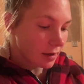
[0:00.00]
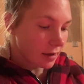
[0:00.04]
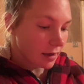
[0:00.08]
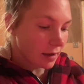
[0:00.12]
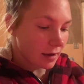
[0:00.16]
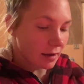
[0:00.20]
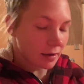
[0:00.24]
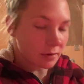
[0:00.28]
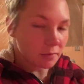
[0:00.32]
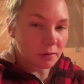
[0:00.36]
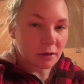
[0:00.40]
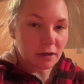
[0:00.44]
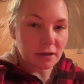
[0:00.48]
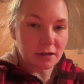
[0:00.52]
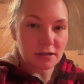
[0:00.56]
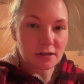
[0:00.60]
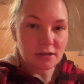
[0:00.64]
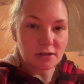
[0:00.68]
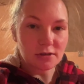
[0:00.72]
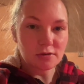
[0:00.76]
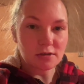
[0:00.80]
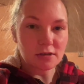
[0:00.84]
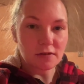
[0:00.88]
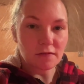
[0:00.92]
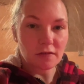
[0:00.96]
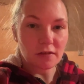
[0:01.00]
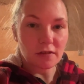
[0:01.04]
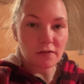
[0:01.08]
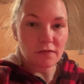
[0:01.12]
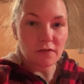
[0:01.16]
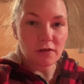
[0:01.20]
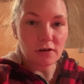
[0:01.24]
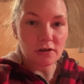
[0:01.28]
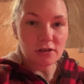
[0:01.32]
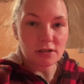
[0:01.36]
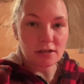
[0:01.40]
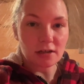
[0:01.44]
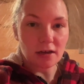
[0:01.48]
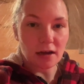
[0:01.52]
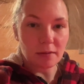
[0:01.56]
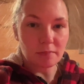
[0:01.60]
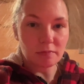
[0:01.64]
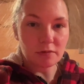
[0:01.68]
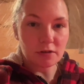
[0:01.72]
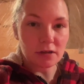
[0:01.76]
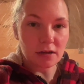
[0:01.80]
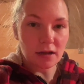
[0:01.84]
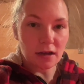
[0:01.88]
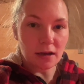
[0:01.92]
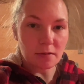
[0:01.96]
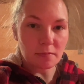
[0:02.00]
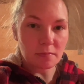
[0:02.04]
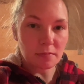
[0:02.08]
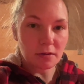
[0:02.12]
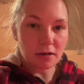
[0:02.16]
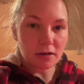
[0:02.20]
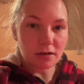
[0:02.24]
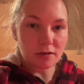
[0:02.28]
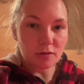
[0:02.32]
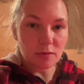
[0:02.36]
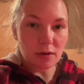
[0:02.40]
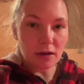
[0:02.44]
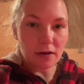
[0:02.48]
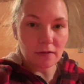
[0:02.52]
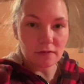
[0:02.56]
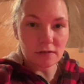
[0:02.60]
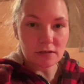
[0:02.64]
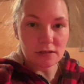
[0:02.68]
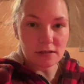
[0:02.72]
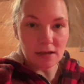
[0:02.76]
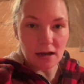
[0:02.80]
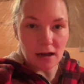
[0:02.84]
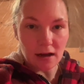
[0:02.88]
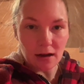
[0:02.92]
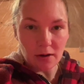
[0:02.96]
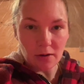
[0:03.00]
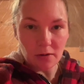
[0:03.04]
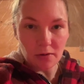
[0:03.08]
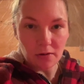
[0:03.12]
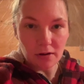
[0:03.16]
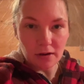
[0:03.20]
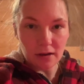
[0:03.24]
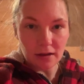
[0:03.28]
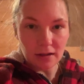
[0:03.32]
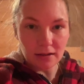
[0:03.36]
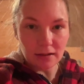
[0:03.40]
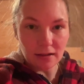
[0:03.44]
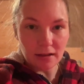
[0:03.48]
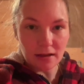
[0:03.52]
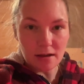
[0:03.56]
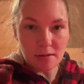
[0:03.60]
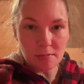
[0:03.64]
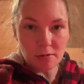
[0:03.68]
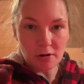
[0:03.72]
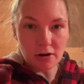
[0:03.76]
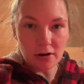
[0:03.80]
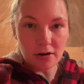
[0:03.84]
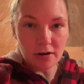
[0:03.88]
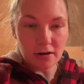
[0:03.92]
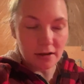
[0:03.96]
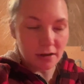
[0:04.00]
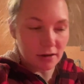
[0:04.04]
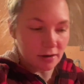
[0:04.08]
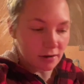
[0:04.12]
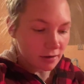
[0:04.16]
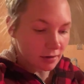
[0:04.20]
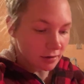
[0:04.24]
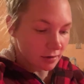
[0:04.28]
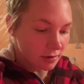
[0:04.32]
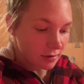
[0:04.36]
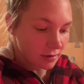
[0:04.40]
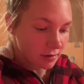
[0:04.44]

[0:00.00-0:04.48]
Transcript: and we get to use it for the first time tonight because we have a sow in labor here.